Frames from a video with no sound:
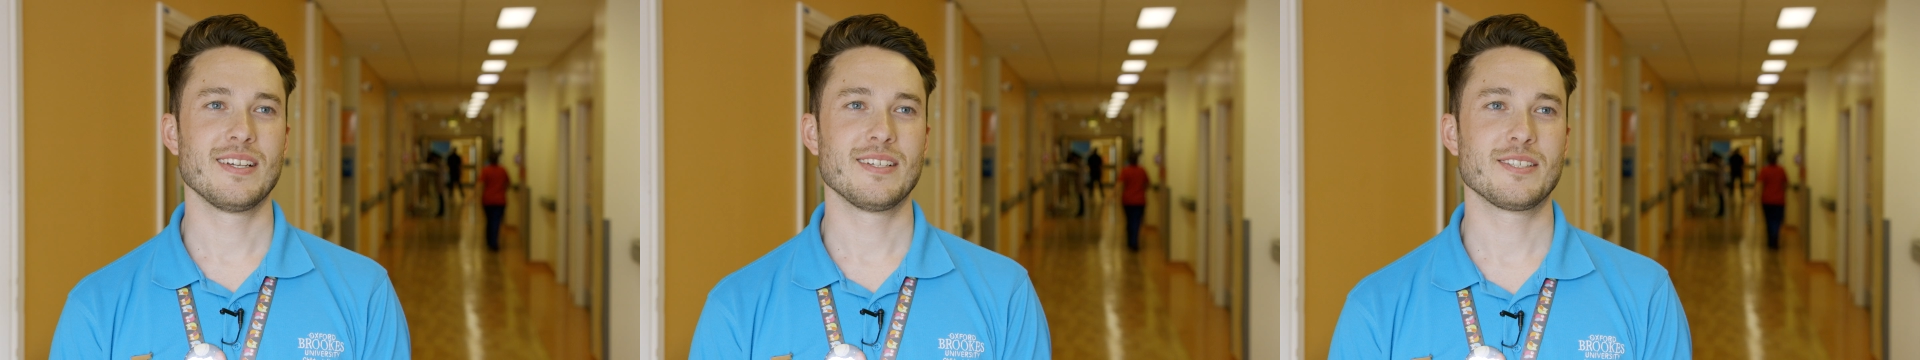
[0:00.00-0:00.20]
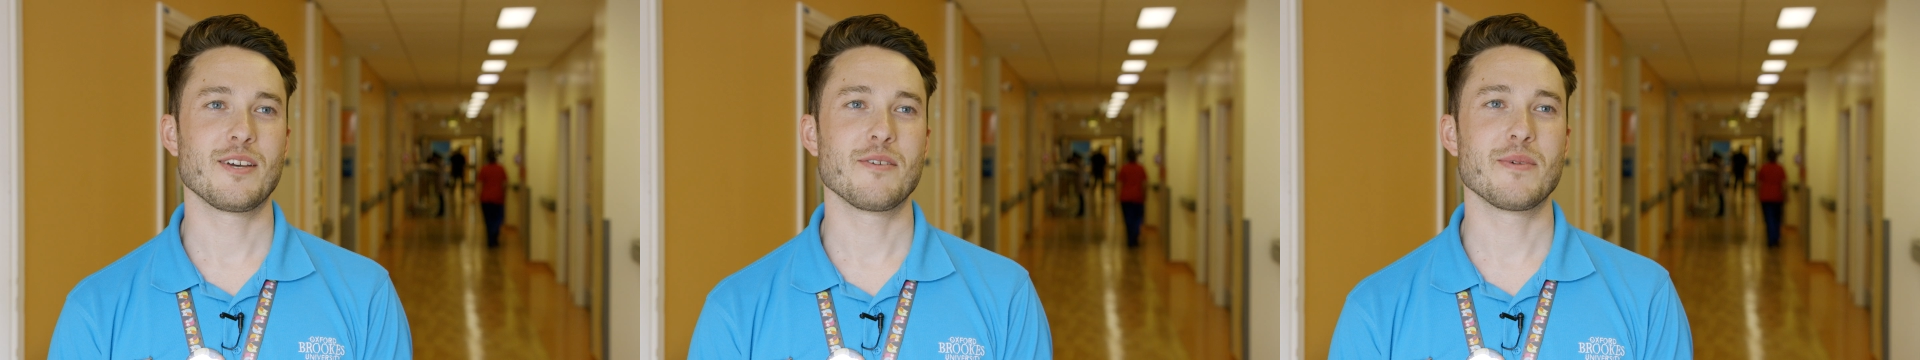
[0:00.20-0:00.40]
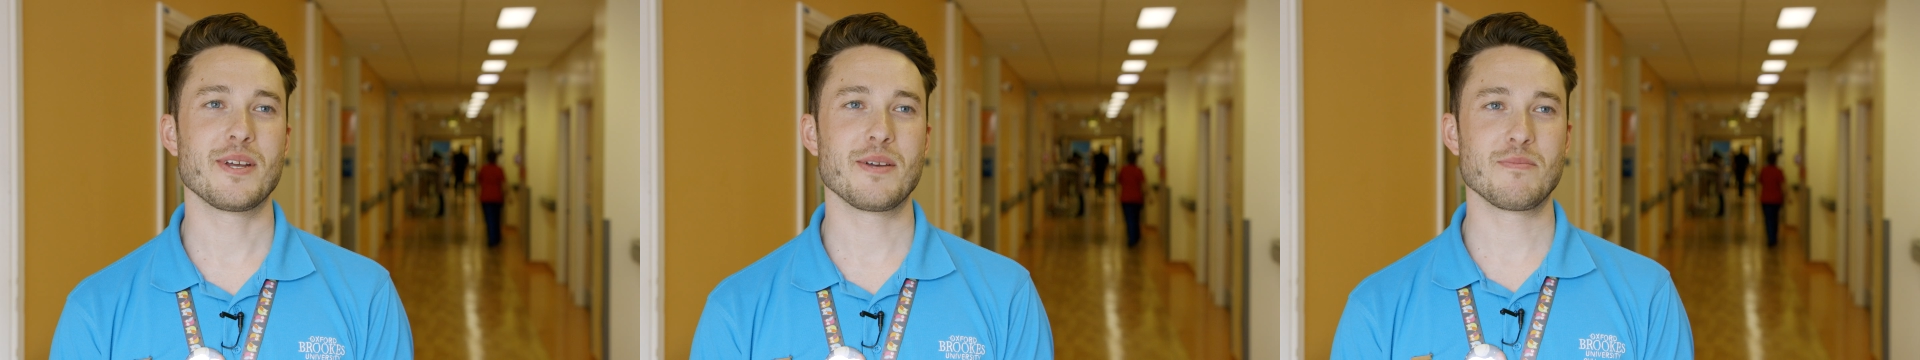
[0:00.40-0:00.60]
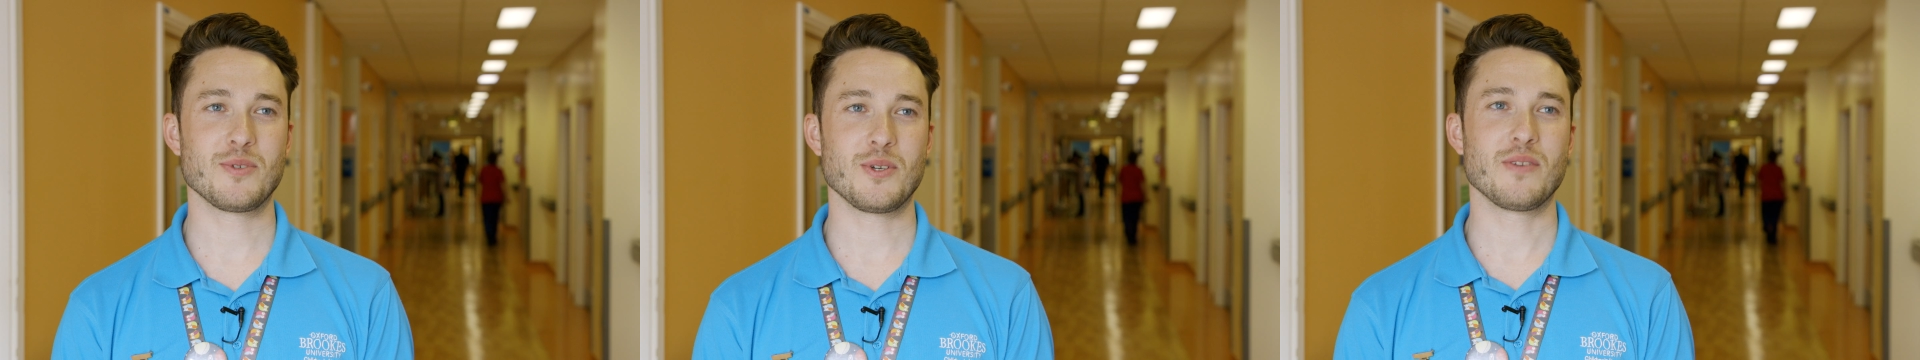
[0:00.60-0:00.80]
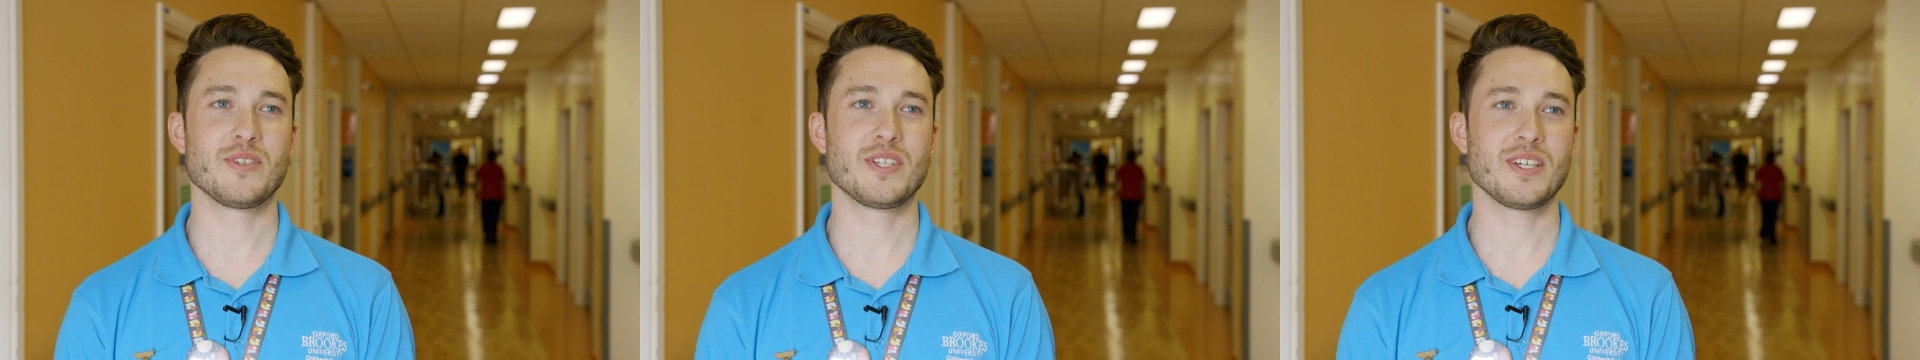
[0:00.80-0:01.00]
So my name
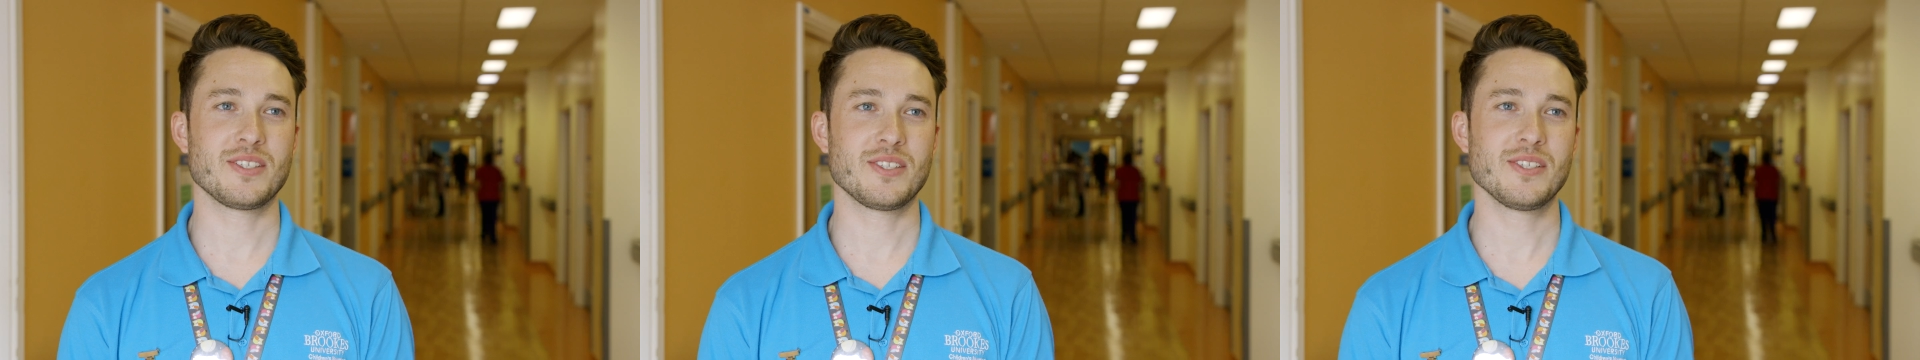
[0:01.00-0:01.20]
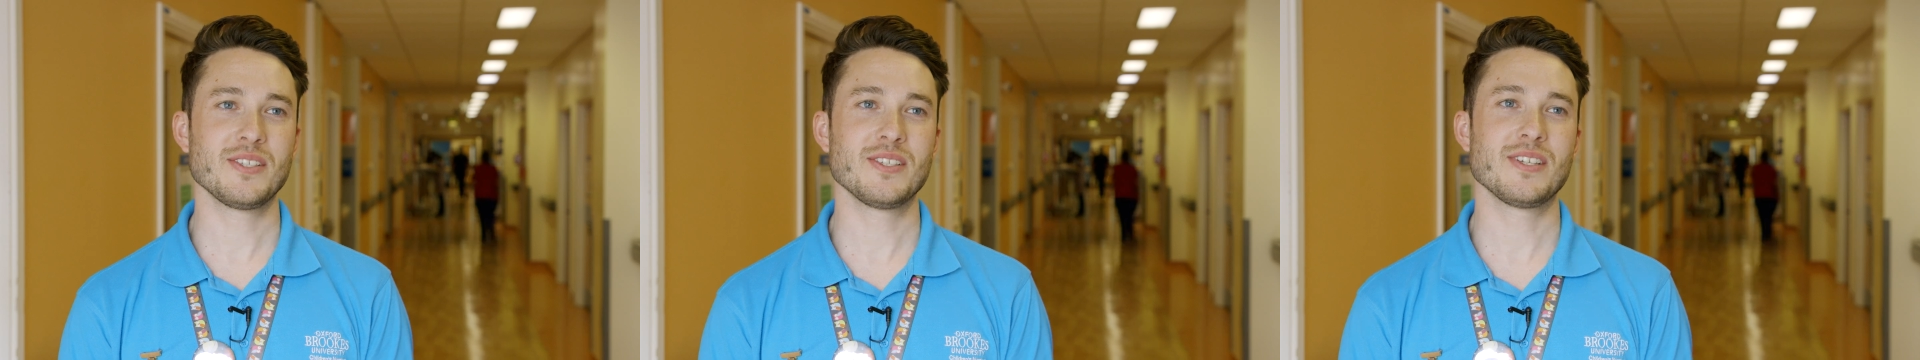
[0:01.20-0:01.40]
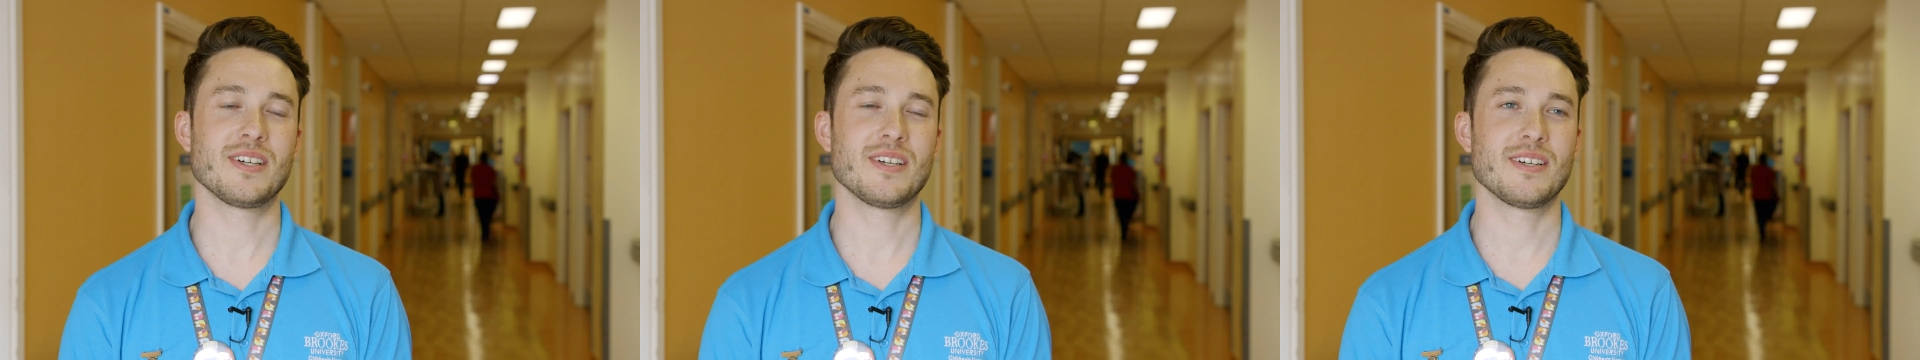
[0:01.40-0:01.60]
is Oliver Dixon.